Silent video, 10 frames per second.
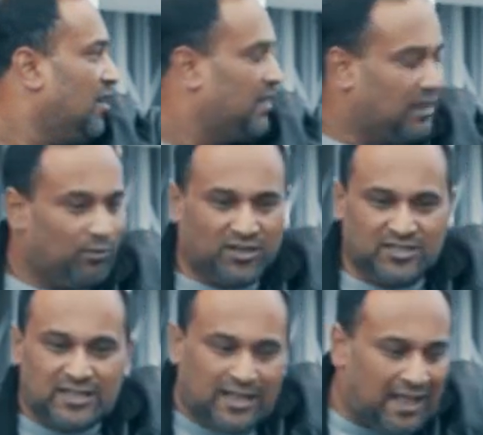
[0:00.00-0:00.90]
that
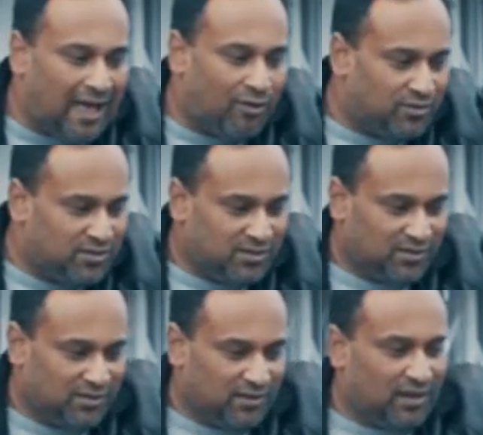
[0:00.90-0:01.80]
wasn't loud.
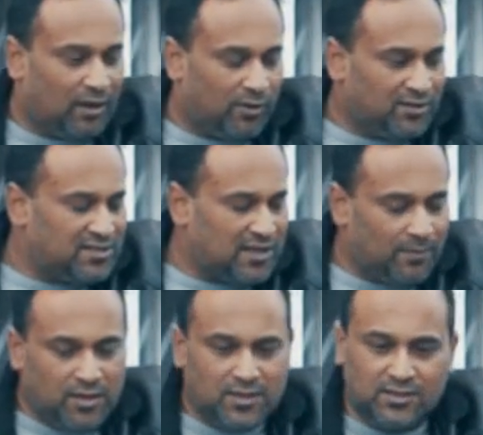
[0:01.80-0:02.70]
I wanted
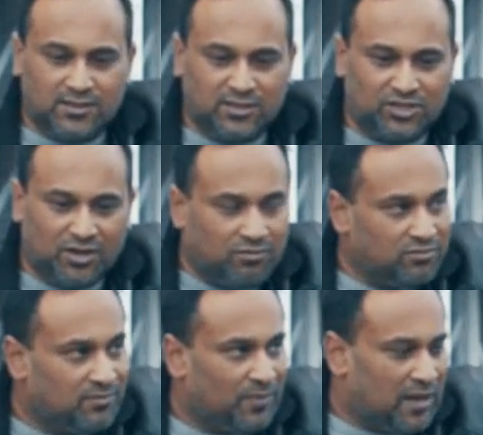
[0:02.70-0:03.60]
something that didn't
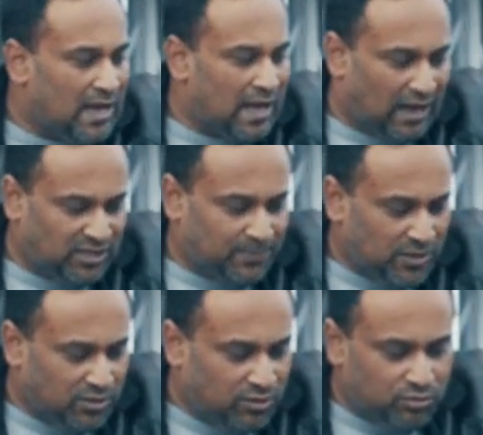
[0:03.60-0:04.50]
drone. I
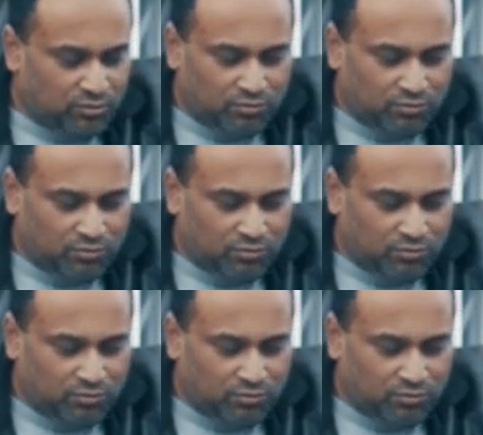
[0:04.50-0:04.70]
spent 2